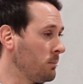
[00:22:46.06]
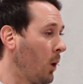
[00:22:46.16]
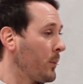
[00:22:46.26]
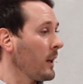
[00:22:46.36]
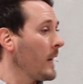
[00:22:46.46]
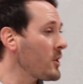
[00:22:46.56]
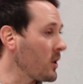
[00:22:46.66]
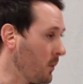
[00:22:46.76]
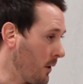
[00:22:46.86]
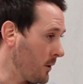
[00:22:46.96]

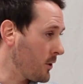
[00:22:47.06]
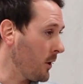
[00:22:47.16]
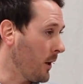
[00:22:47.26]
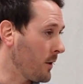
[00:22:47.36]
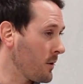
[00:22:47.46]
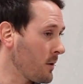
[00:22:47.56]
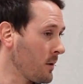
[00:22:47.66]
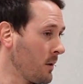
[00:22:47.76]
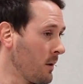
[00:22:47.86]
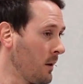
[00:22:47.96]
population within the church.
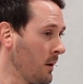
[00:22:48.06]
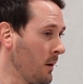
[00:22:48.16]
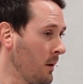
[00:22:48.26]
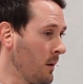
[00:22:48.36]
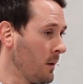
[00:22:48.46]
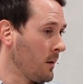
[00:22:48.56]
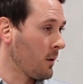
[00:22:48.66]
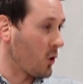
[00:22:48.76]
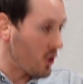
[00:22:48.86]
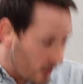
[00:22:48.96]

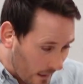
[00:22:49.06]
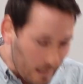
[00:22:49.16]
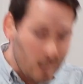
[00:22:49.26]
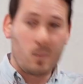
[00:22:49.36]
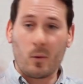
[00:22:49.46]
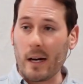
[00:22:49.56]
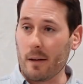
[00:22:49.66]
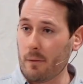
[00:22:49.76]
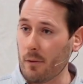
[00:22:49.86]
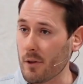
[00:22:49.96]
Christianity
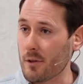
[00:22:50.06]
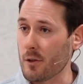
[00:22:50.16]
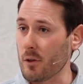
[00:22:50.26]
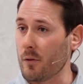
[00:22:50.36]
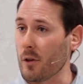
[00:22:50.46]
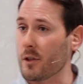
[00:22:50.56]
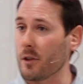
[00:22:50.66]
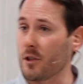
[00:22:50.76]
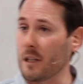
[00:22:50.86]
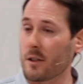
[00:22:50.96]
spread, first the Jew, first in
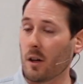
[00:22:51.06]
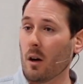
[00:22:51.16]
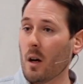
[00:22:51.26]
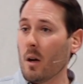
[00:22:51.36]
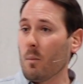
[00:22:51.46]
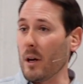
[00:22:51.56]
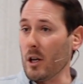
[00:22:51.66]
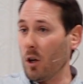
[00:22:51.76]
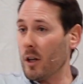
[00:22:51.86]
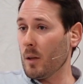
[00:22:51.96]
the Gentile. But
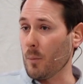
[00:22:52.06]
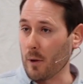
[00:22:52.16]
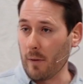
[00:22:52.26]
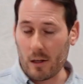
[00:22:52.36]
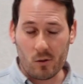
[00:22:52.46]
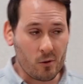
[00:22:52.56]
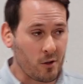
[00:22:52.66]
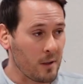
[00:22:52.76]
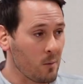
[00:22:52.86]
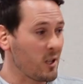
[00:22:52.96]
you look at the book of Acts
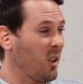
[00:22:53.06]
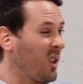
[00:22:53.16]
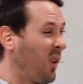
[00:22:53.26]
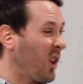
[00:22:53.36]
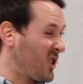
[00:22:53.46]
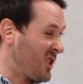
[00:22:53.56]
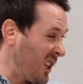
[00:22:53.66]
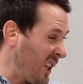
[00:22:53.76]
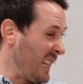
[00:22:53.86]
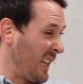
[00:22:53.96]
also, there was a lot of
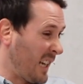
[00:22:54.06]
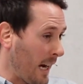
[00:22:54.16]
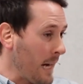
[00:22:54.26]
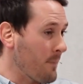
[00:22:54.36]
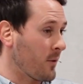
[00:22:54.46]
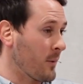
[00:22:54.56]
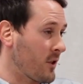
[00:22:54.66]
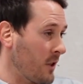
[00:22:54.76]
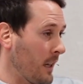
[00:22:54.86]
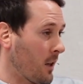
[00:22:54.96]
hostility that came from the
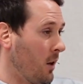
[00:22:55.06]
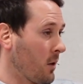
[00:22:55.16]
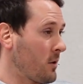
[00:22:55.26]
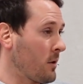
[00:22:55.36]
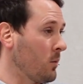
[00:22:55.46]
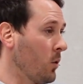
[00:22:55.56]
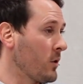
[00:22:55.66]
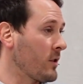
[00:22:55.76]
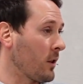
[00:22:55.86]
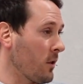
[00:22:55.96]
synagogues
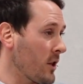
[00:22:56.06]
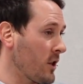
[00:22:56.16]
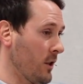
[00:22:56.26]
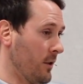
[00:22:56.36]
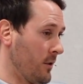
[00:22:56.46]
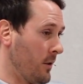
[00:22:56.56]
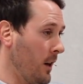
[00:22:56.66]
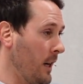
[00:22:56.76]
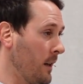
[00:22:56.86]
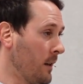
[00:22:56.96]
towards the Christians,
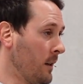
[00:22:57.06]
right?